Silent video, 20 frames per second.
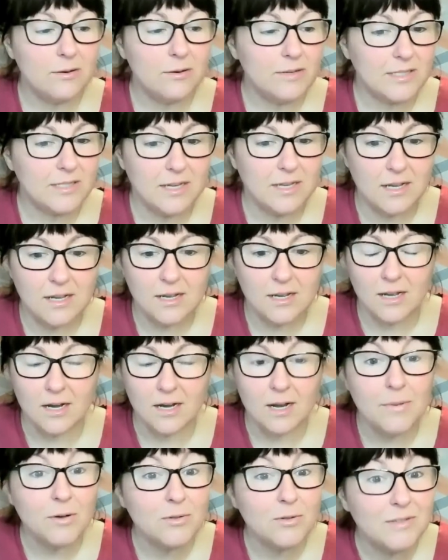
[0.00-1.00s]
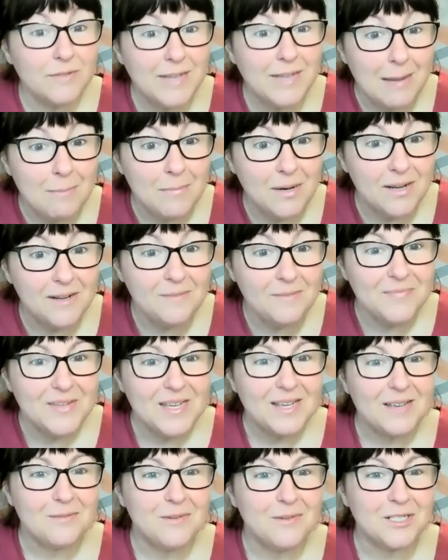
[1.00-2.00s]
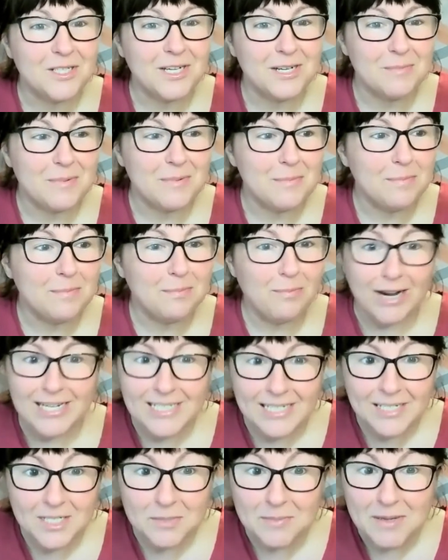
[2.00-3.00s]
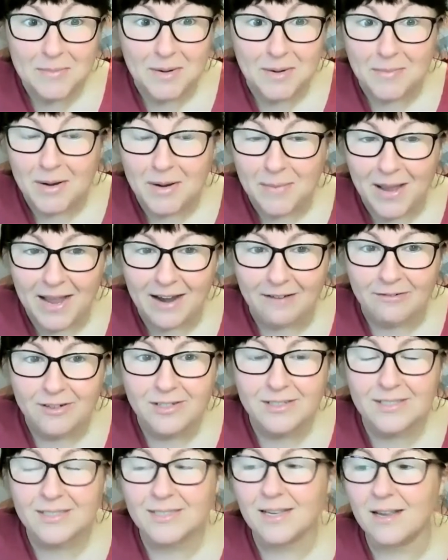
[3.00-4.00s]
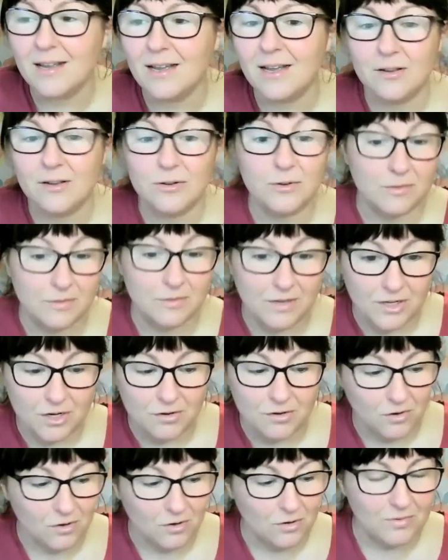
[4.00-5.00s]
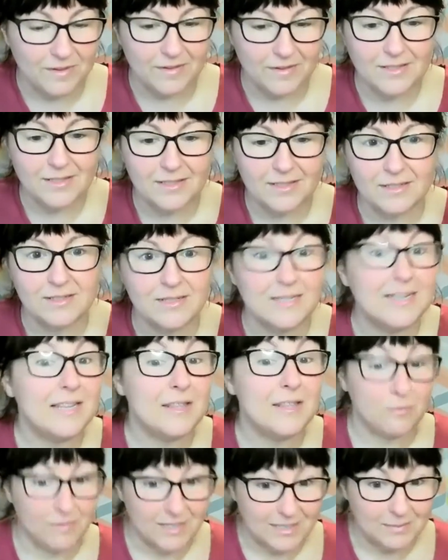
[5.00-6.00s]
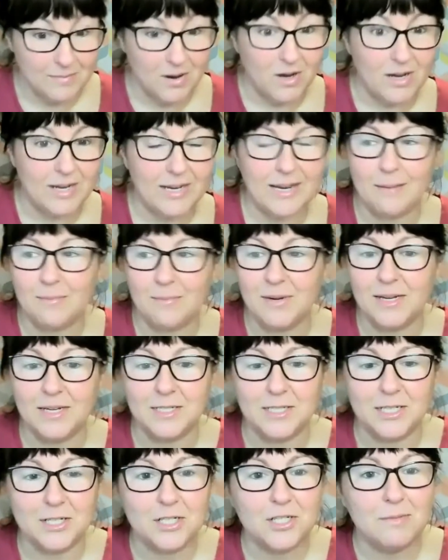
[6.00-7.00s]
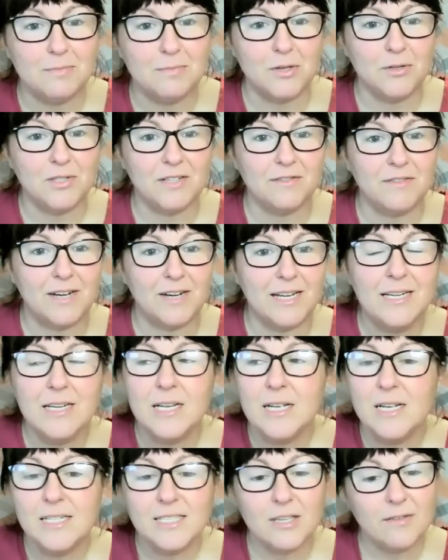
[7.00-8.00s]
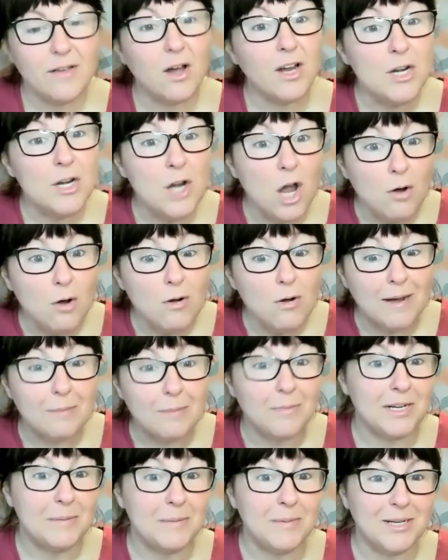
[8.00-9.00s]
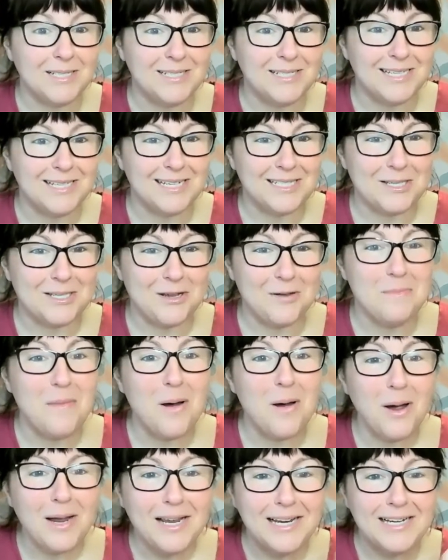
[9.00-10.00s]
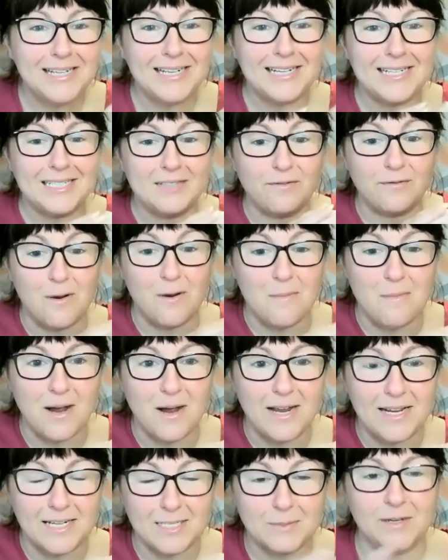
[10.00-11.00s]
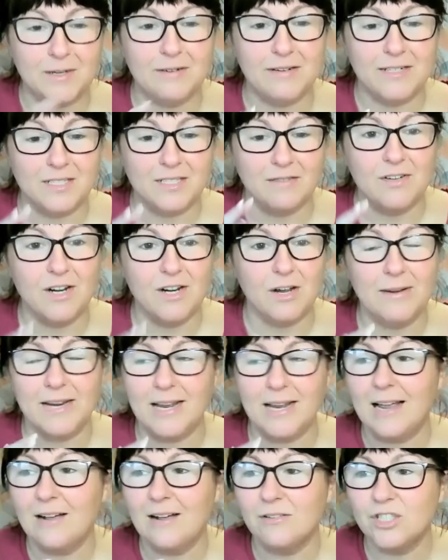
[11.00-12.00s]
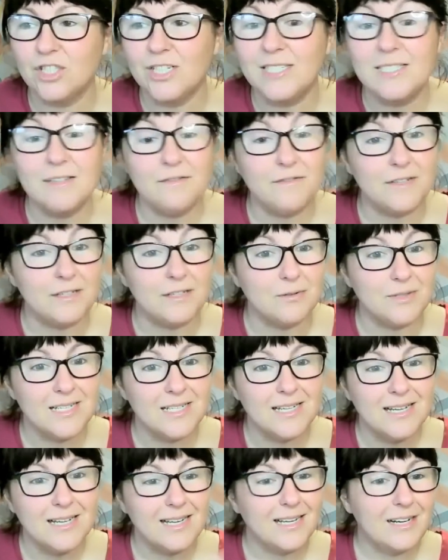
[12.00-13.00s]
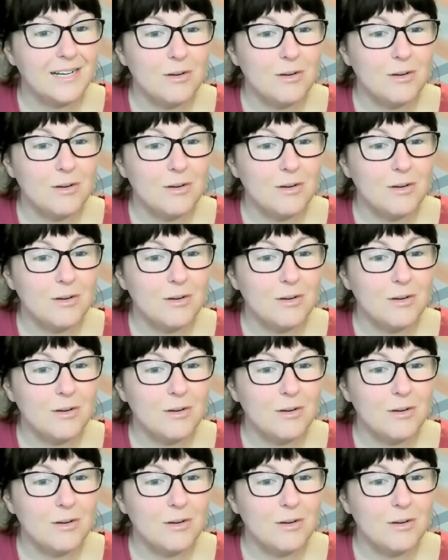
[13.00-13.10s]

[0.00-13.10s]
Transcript: I was a compulsive gambler, which had been bred into me by my parents, who are no longer with us, and neither is my gambling addiction, beautifully. So that I know about money mindset. So mine is from my experience of knowing how shit it feels.